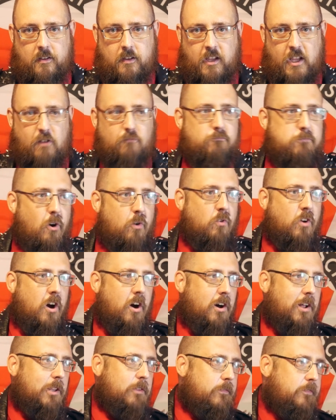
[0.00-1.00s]
He wrote
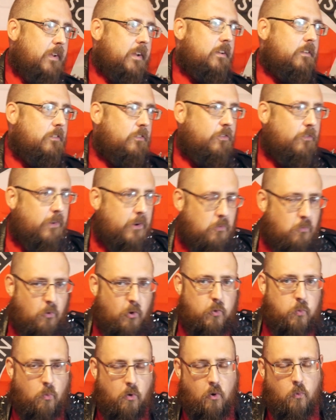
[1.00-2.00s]
all of it during
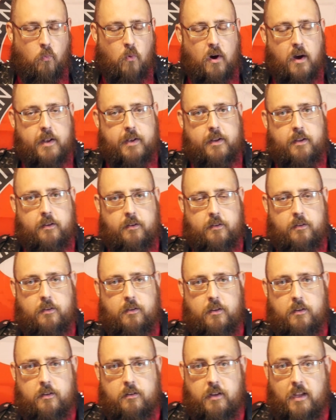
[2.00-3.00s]
World War I,
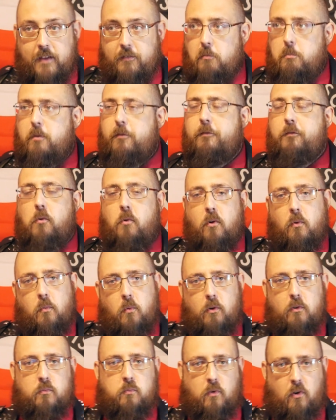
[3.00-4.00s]
even before
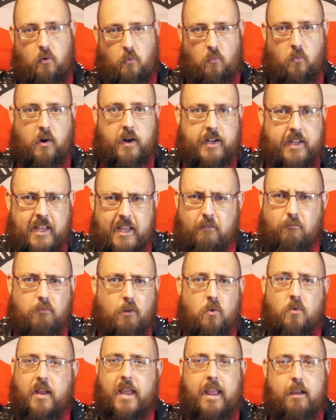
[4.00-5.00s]
World War I. He
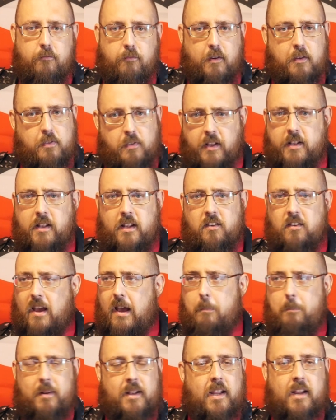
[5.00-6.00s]
wrote everything that's
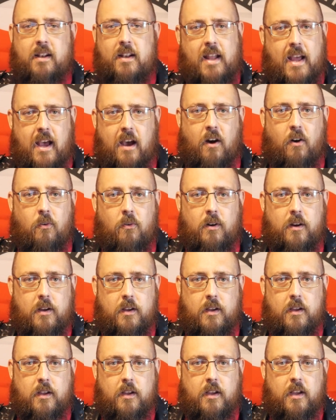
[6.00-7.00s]
happening now,
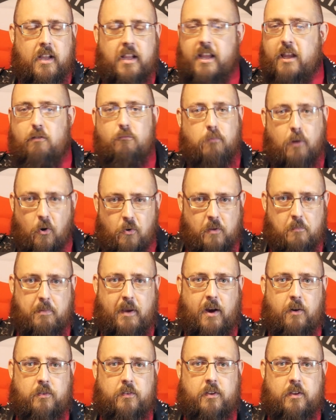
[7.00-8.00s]
he wrote
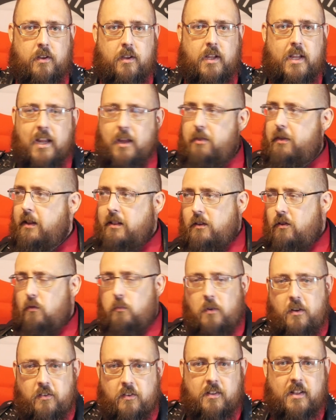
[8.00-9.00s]
about. You think this
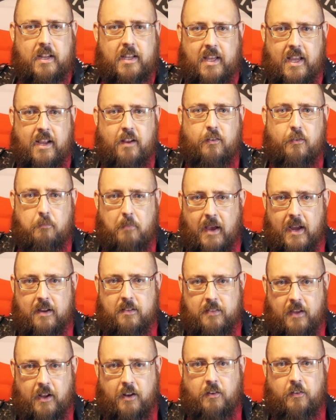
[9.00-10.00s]
wasn't the case back
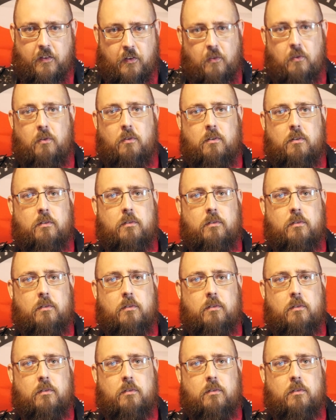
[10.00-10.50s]
then, too?